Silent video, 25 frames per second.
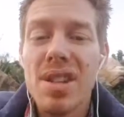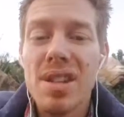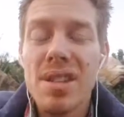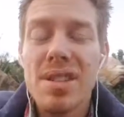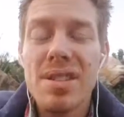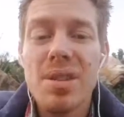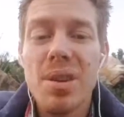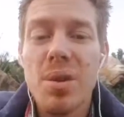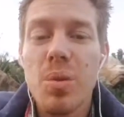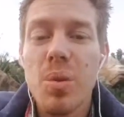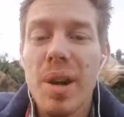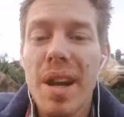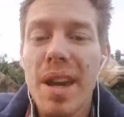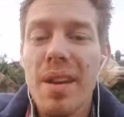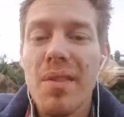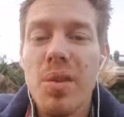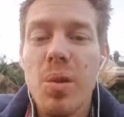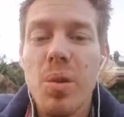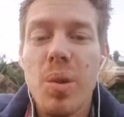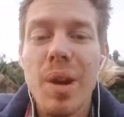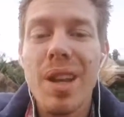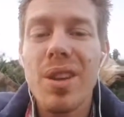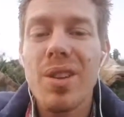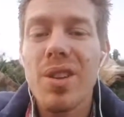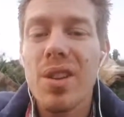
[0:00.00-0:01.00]
So whatever
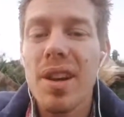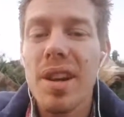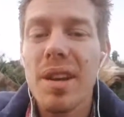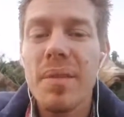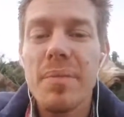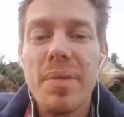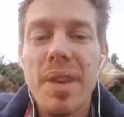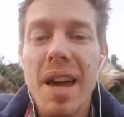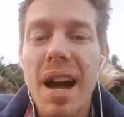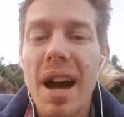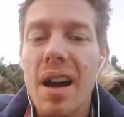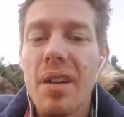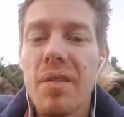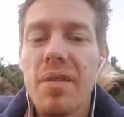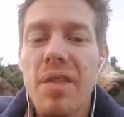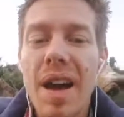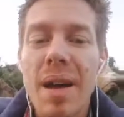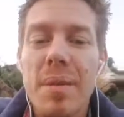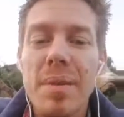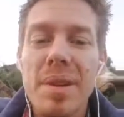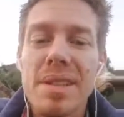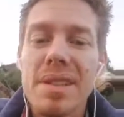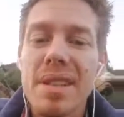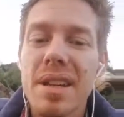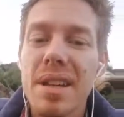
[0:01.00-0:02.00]
we're doing, our
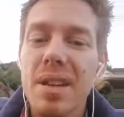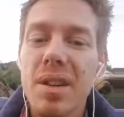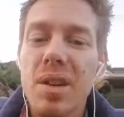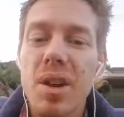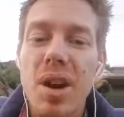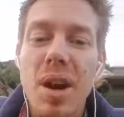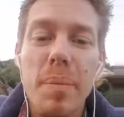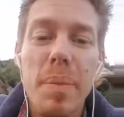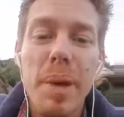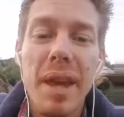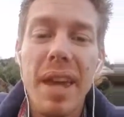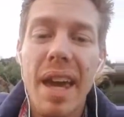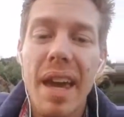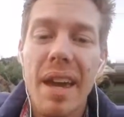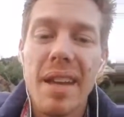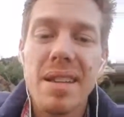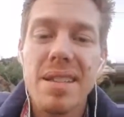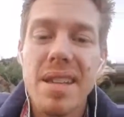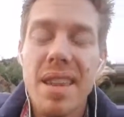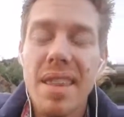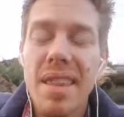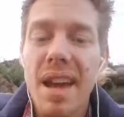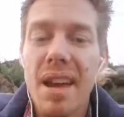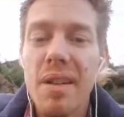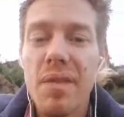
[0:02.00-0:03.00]
family is going to copycat,
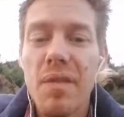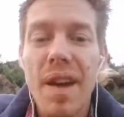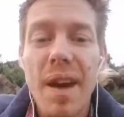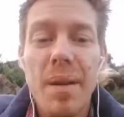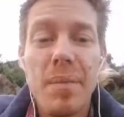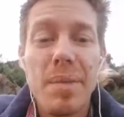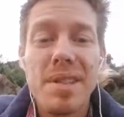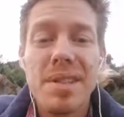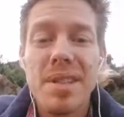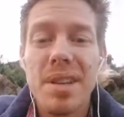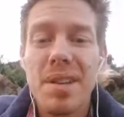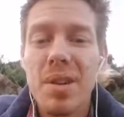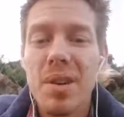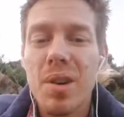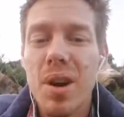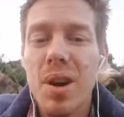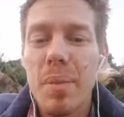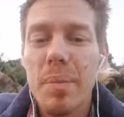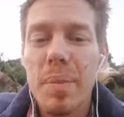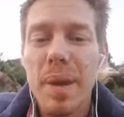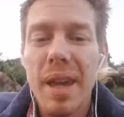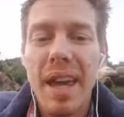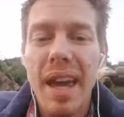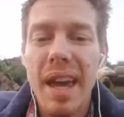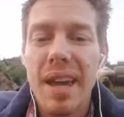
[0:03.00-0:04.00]
and their family is going to
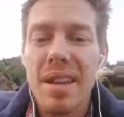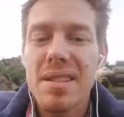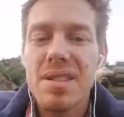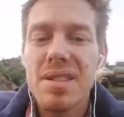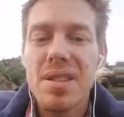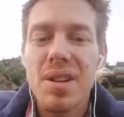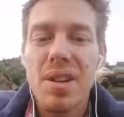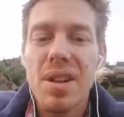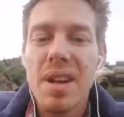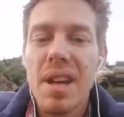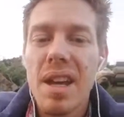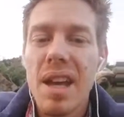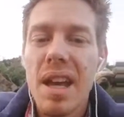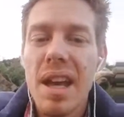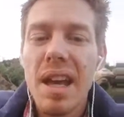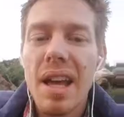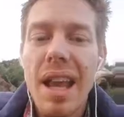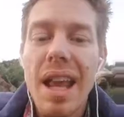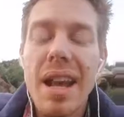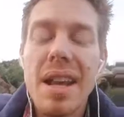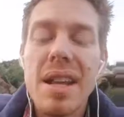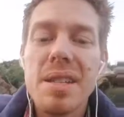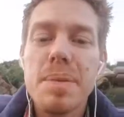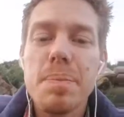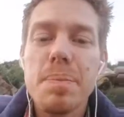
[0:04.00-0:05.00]
copycat. So
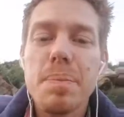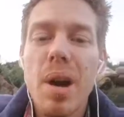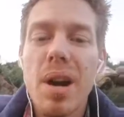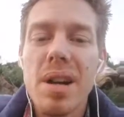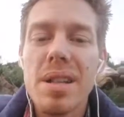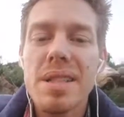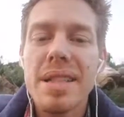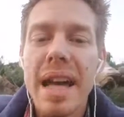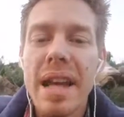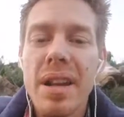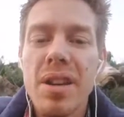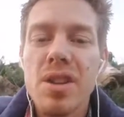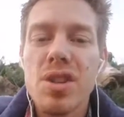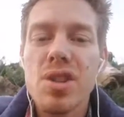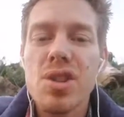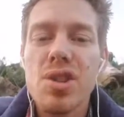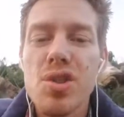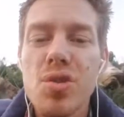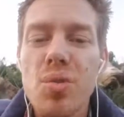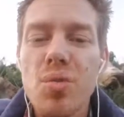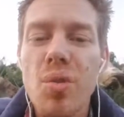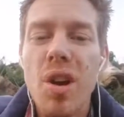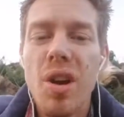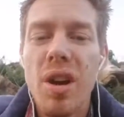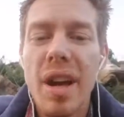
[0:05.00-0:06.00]
let us pass down a
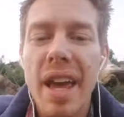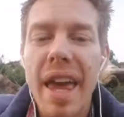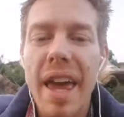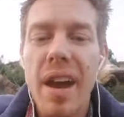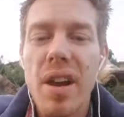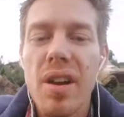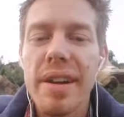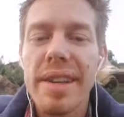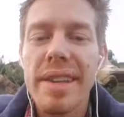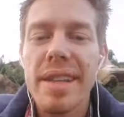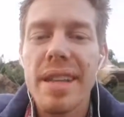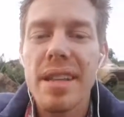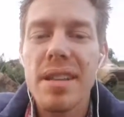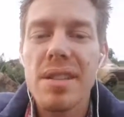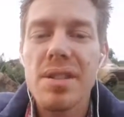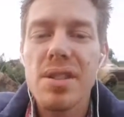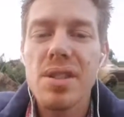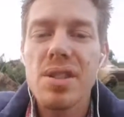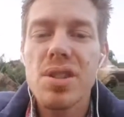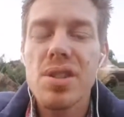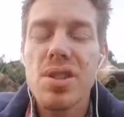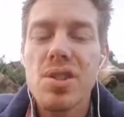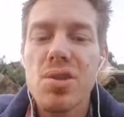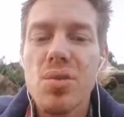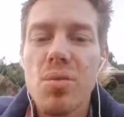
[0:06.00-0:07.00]
strong heritage, a
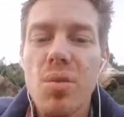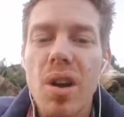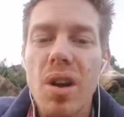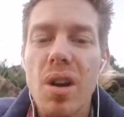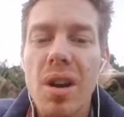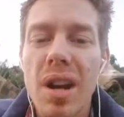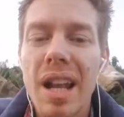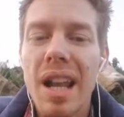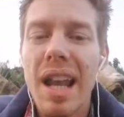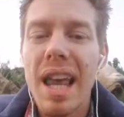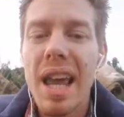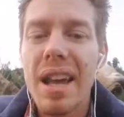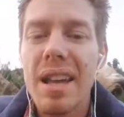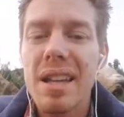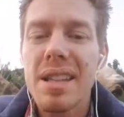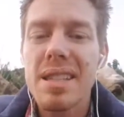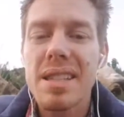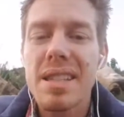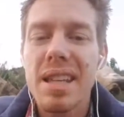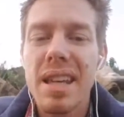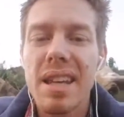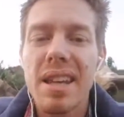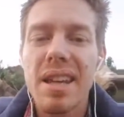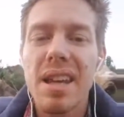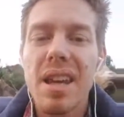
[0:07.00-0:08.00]
strong
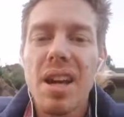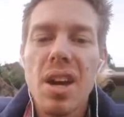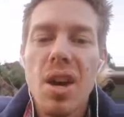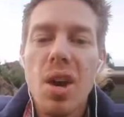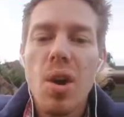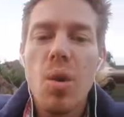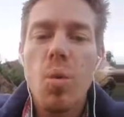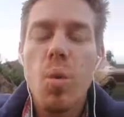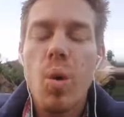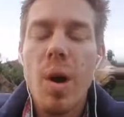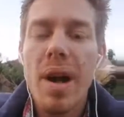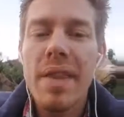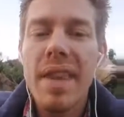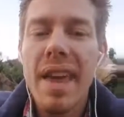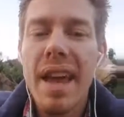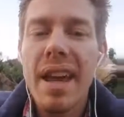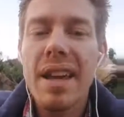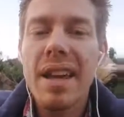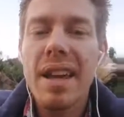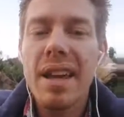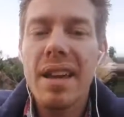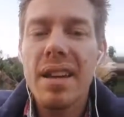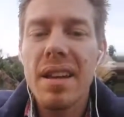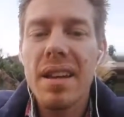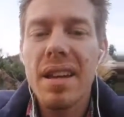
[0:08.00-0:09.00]
legacy, one that
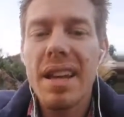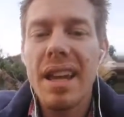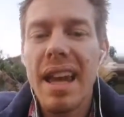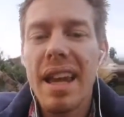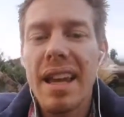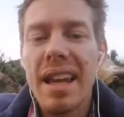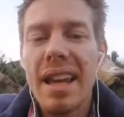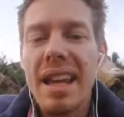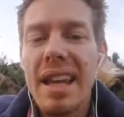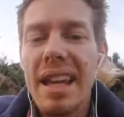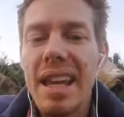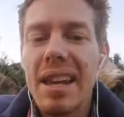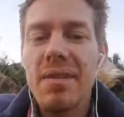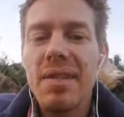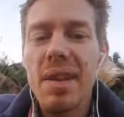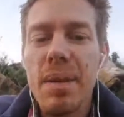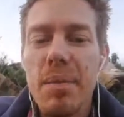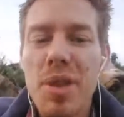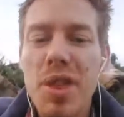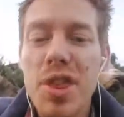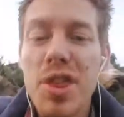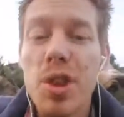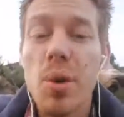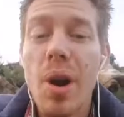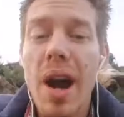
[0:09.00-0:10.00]
can leave them
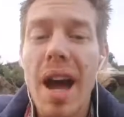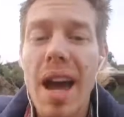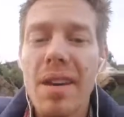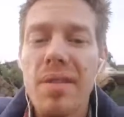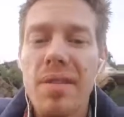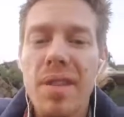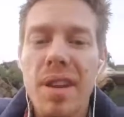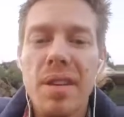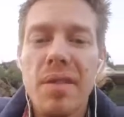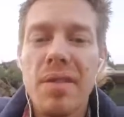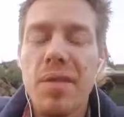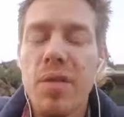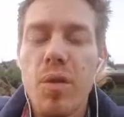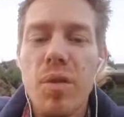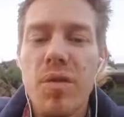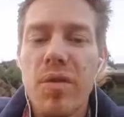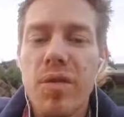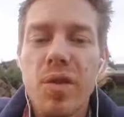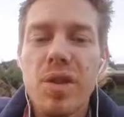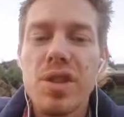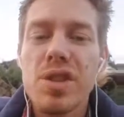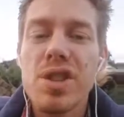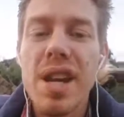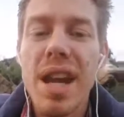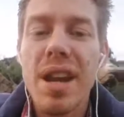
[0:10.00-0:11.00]
thriving for
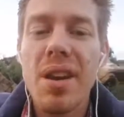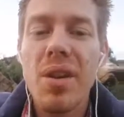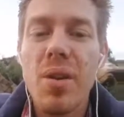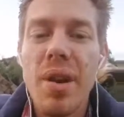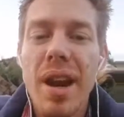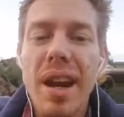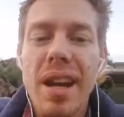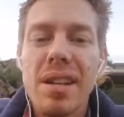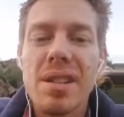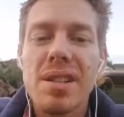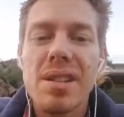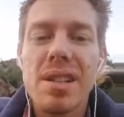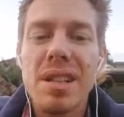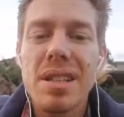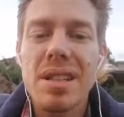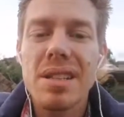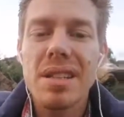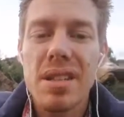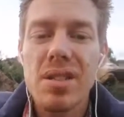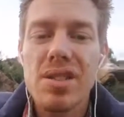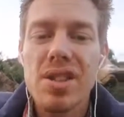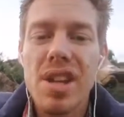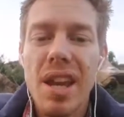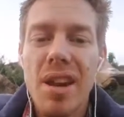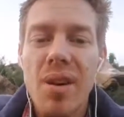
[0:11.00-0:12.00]
generations
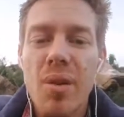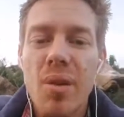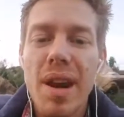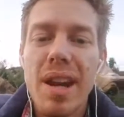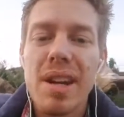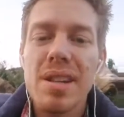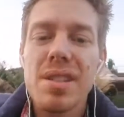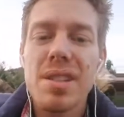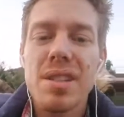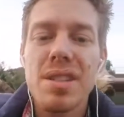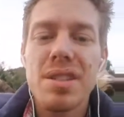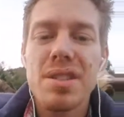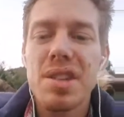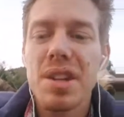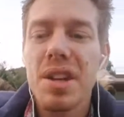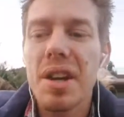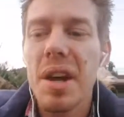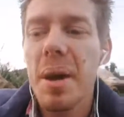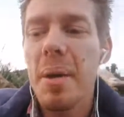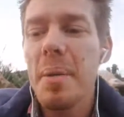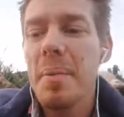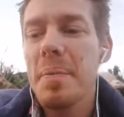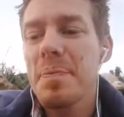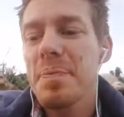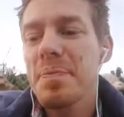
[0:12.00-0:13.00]
and generations to
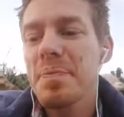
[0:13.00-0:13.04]
come.